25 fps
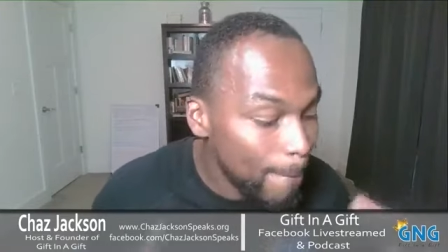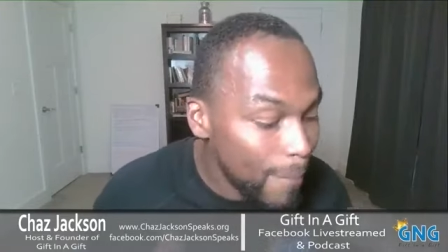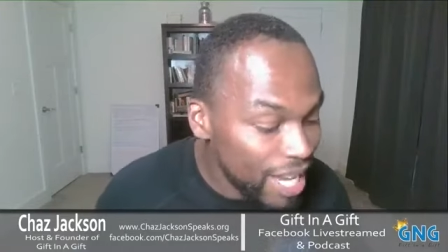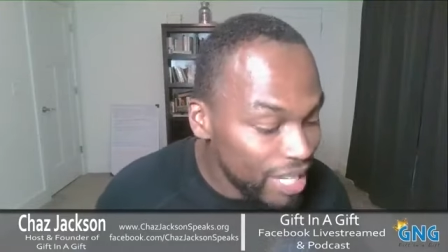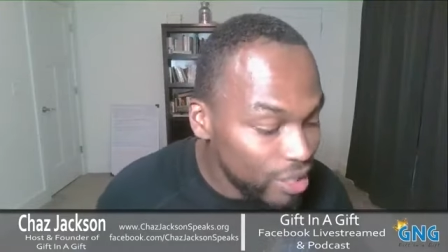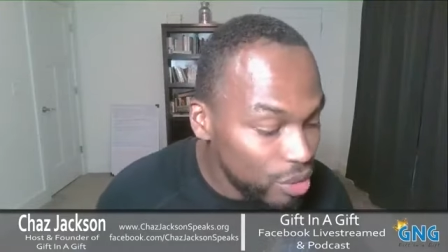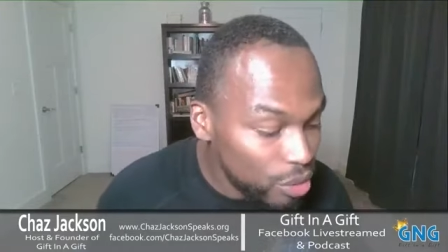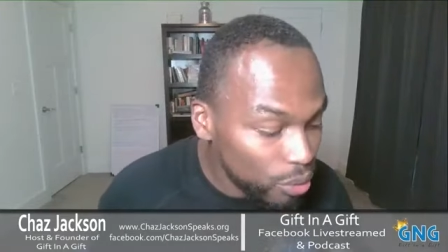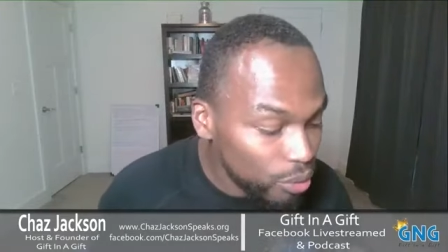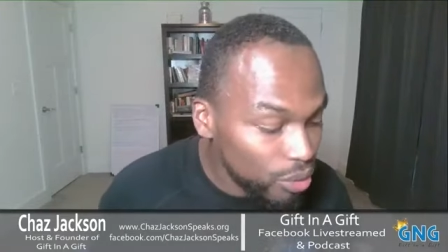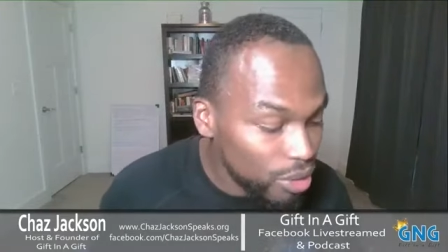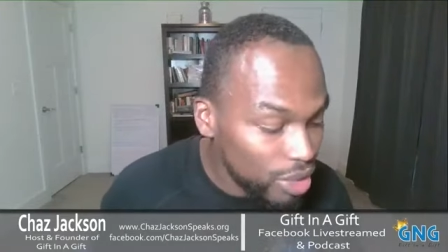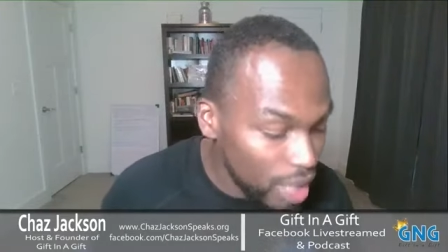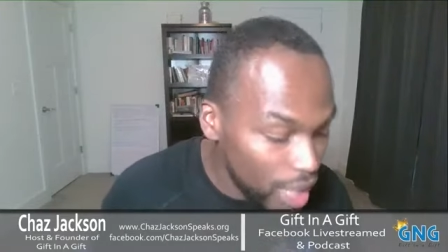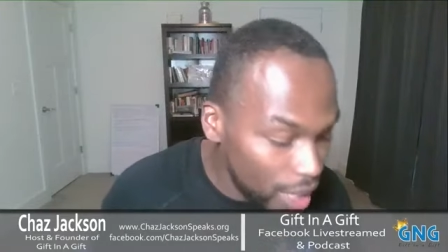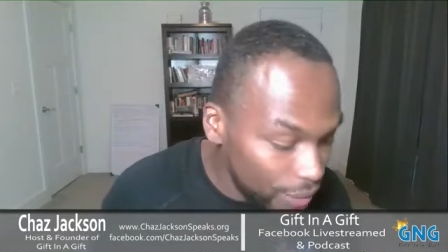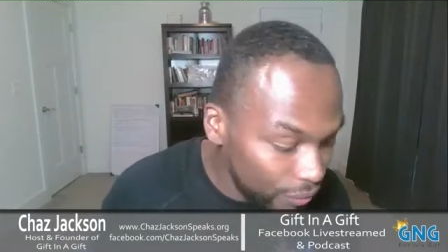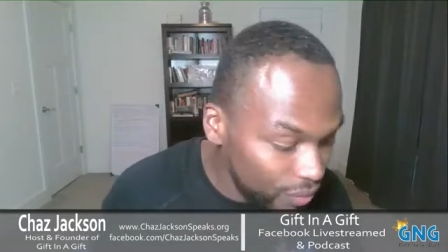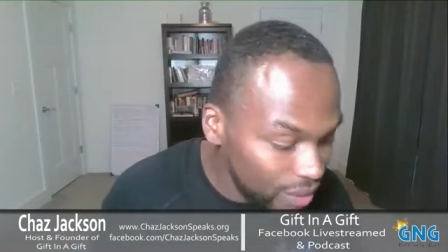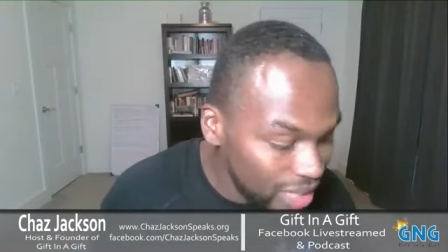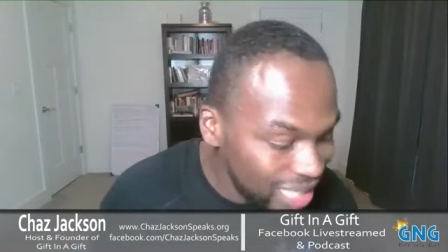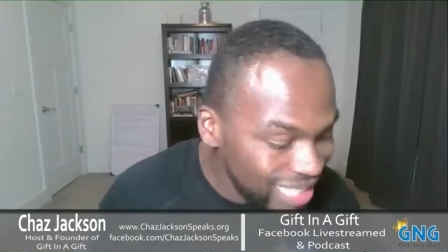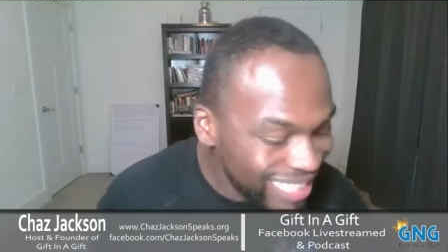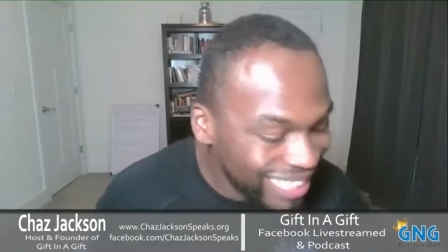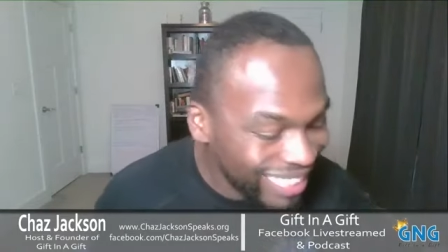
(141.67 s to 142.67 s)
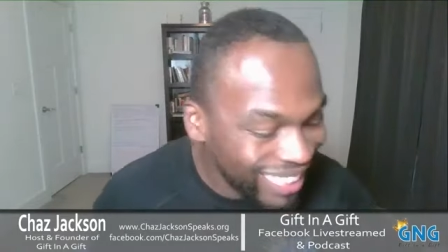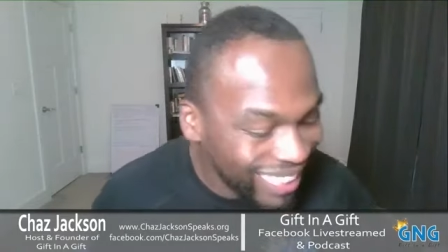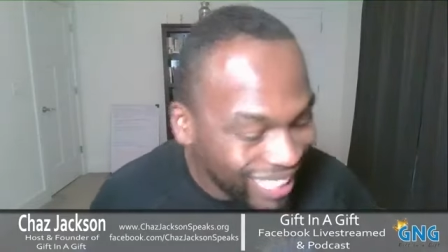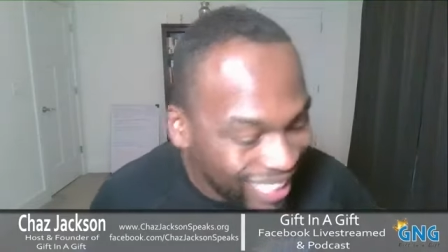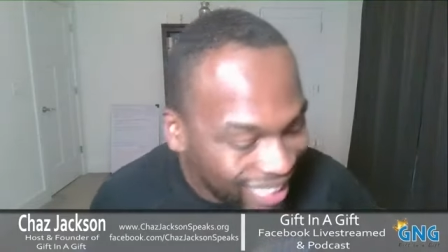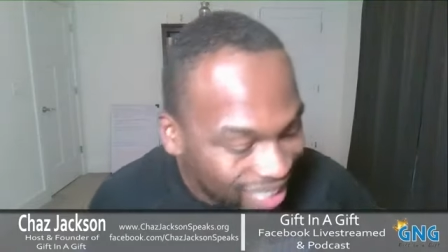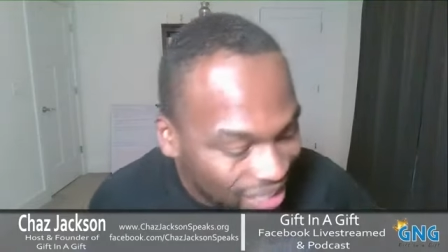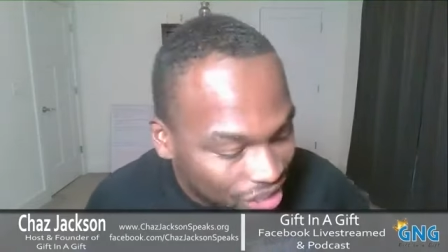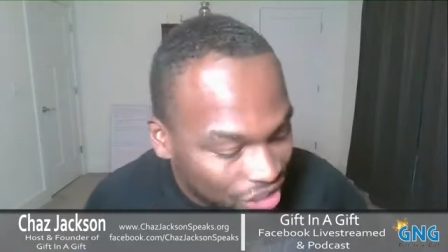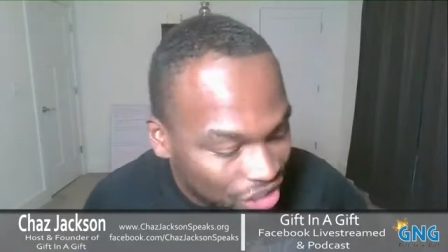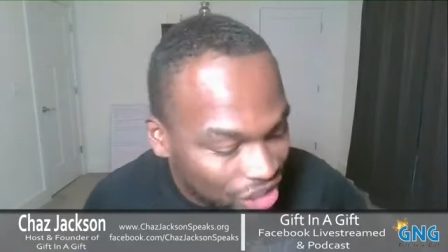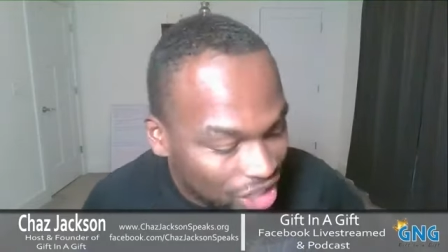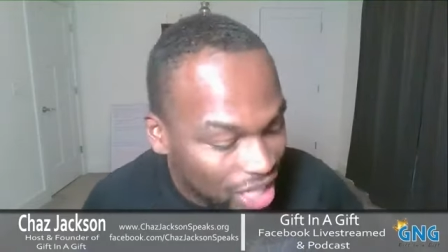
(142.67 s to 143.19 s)
mental toughness,
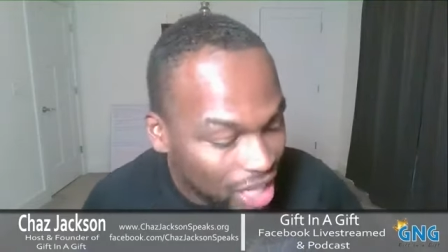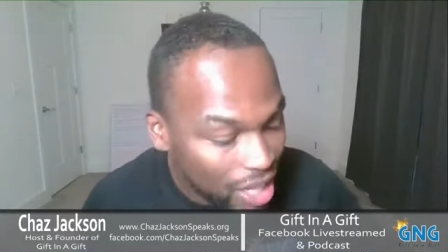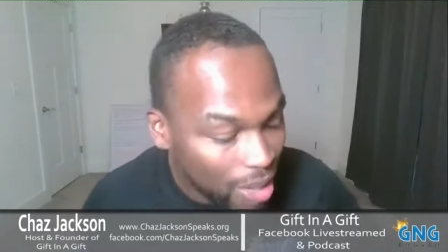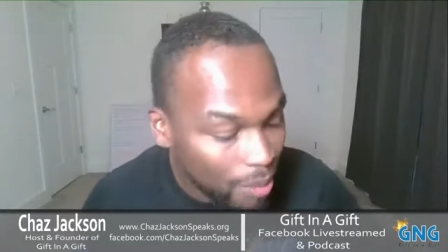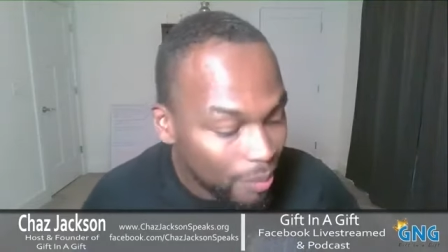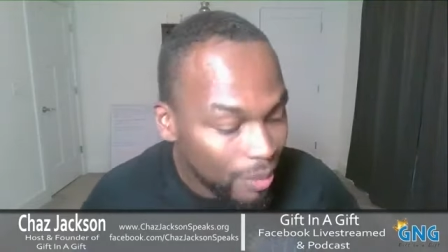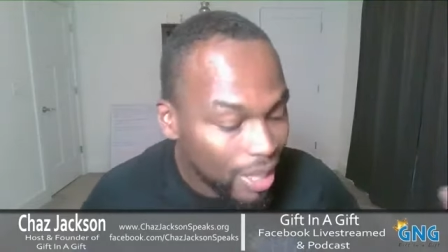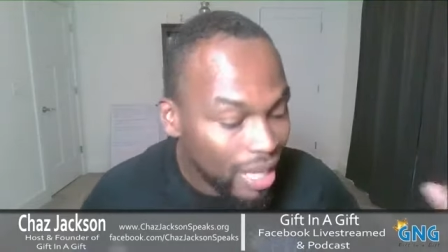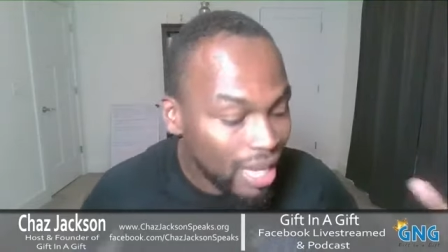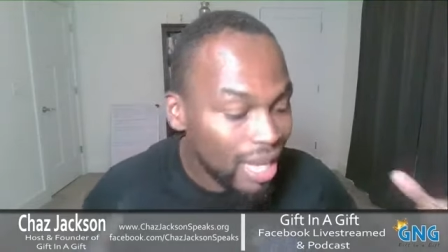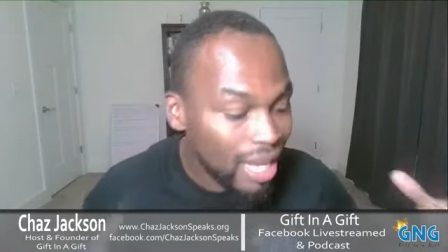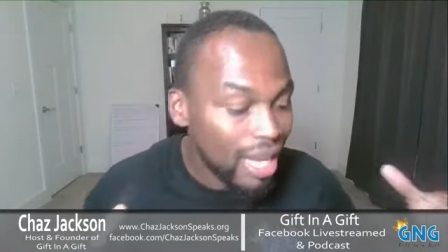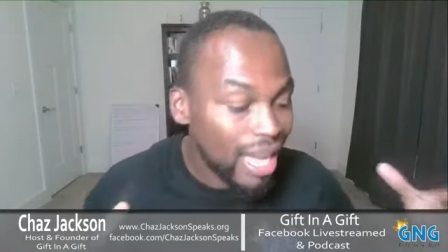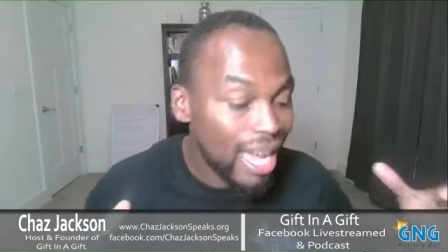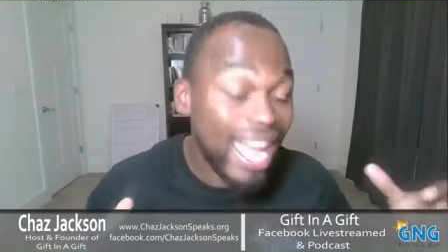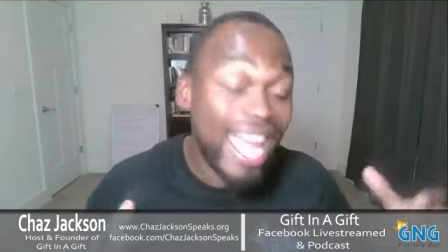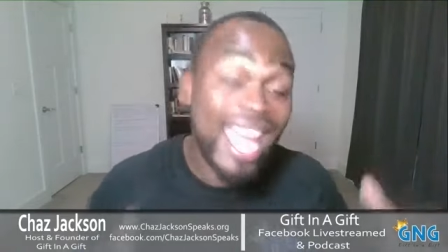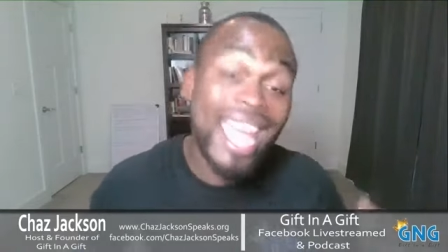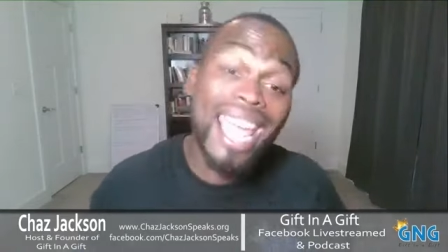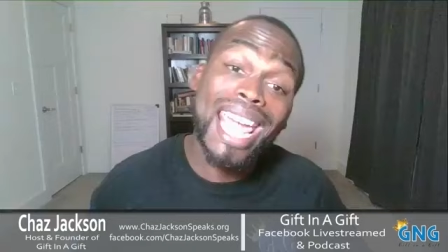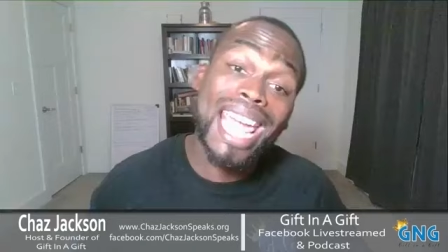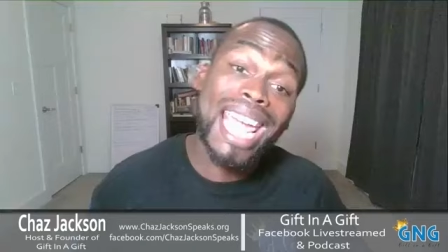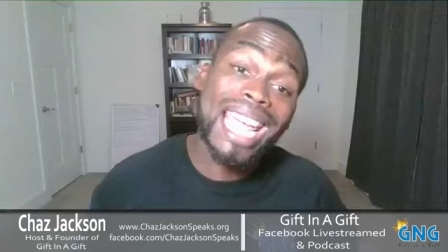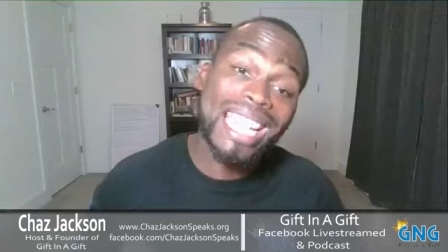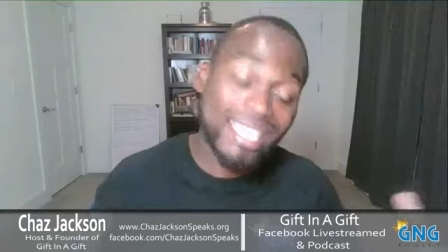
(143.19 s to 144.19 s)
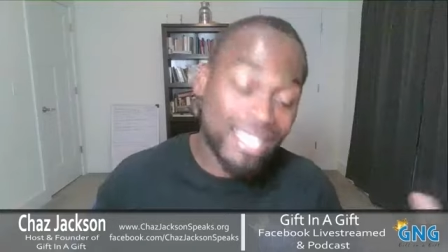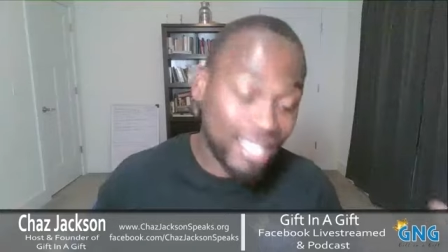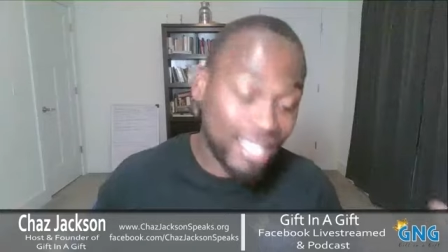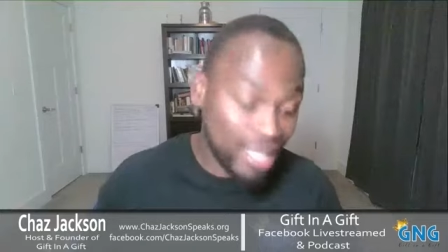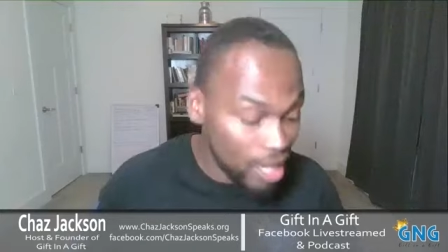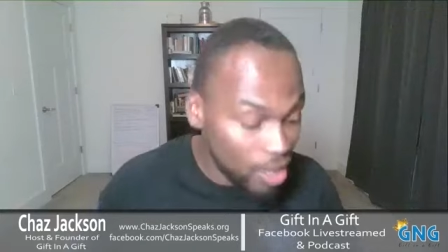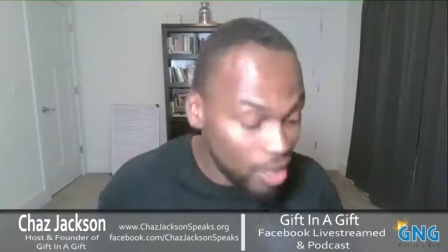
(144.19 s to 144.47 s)
leadership, and